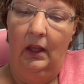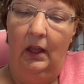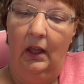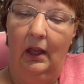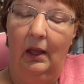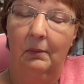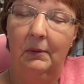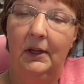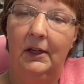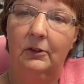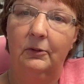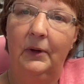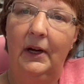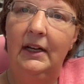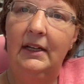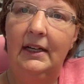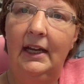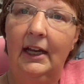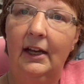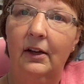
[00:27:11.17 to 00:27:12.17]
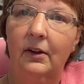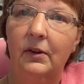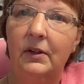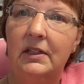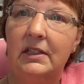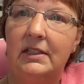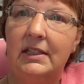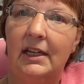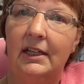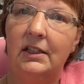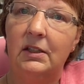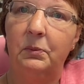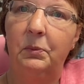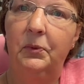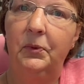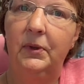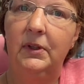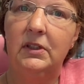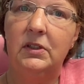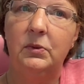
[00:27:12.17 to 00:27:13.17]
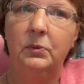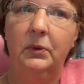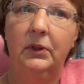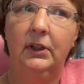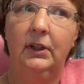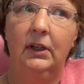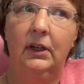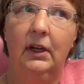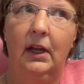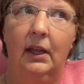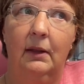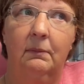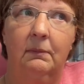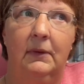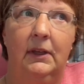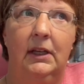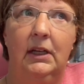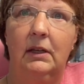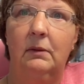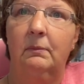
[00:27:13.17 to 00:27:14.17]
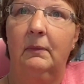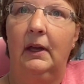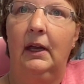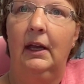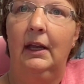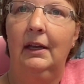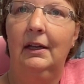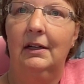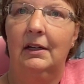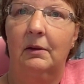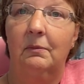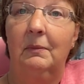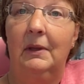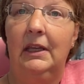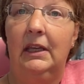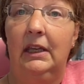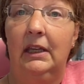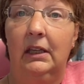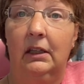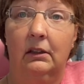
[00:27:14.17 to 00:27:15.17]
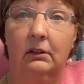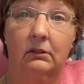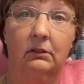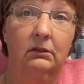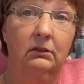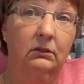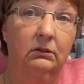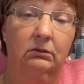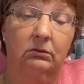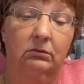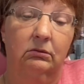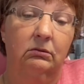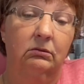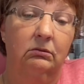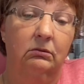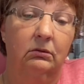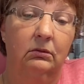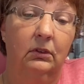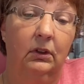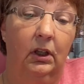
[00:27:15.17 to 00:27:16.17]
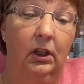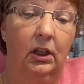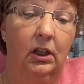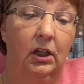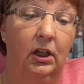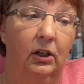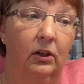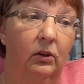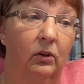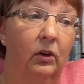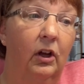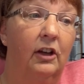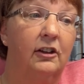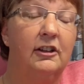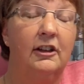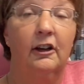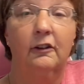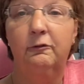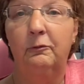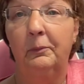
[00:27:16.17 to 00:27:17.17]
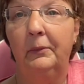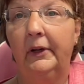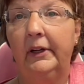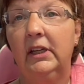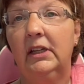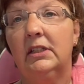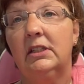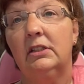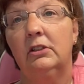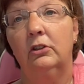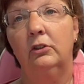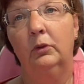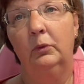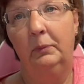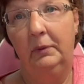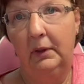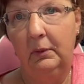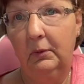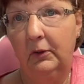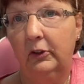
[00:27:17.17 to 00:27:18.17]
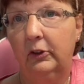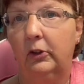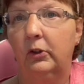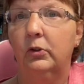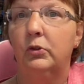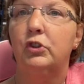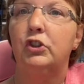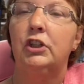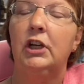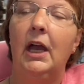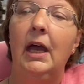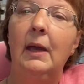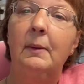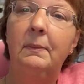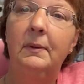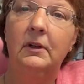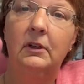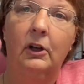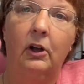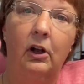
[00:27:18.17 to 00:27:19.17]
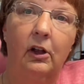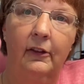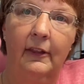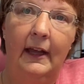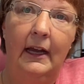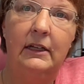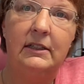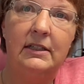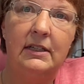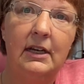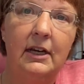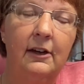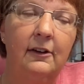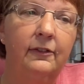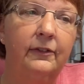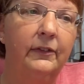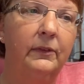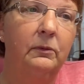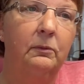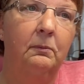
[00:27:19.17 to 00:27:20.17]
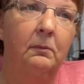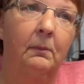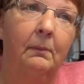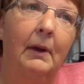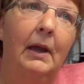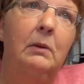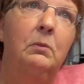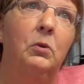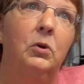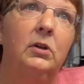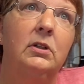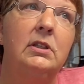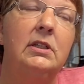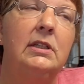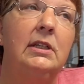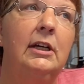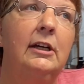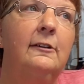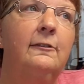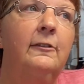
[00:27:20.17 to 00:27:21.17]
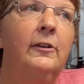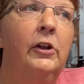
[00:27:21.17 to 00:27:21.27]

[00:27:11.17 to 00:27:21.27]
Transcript: right now it's at the point where I'm getting by and I'm making enough money to be able to go to shop and all that stuff and buy more stuff,